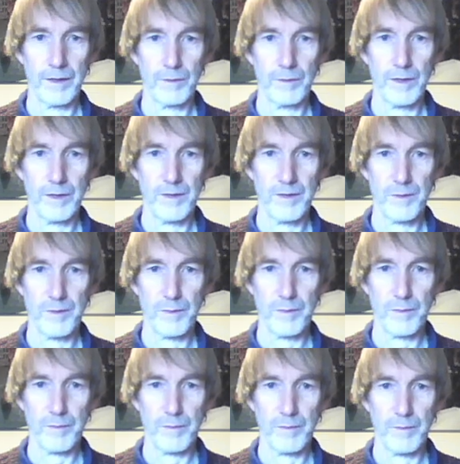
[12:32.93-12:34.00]
It's
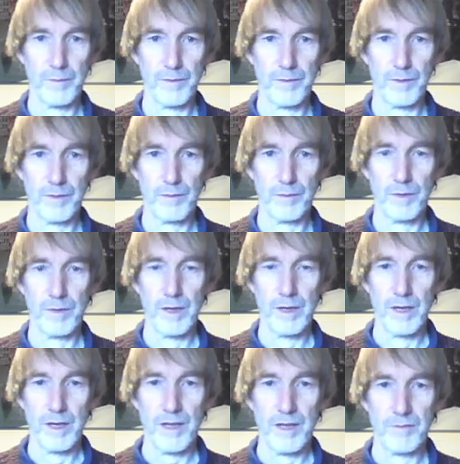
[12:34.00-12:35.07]

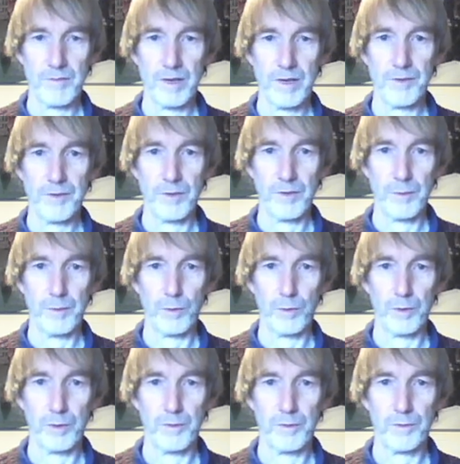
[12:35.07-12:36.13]
right on the border
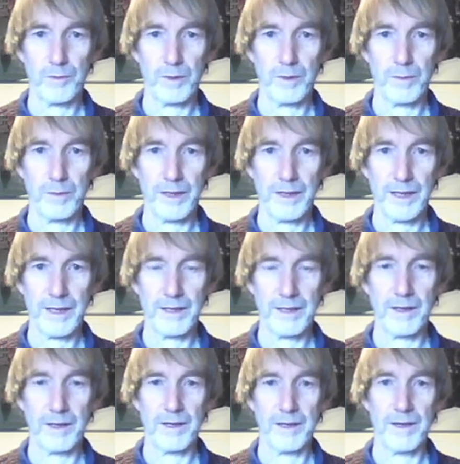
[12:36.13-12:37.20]
between being
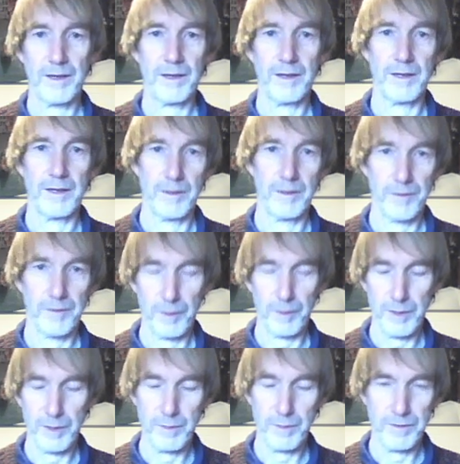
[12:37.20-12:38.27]
89 and 90, so there'll be
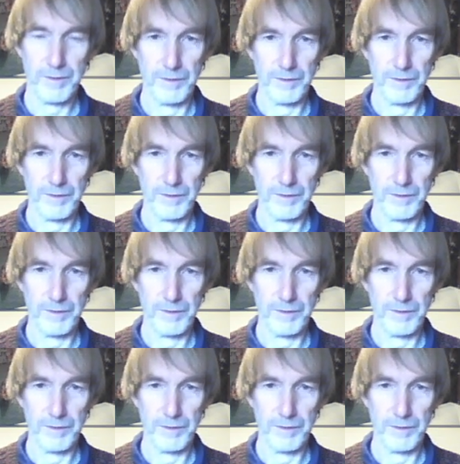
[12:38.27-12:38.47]
a bit